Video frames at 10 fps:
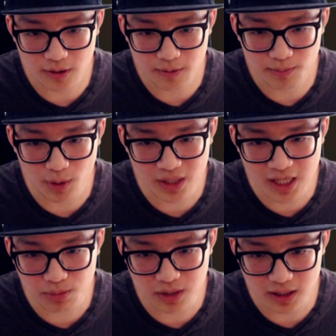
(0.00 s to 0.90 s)
But we
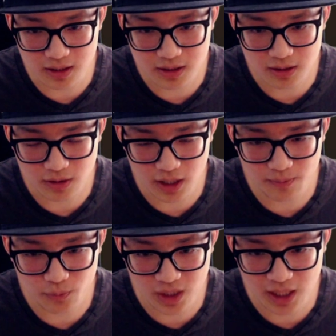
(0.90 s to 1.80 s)
keep this,
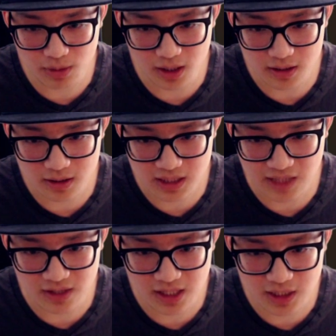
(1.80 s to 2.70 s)
right? We keep this,
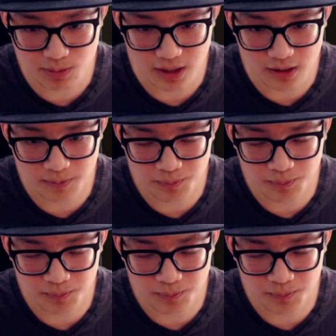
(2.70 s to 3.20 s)
17 speed.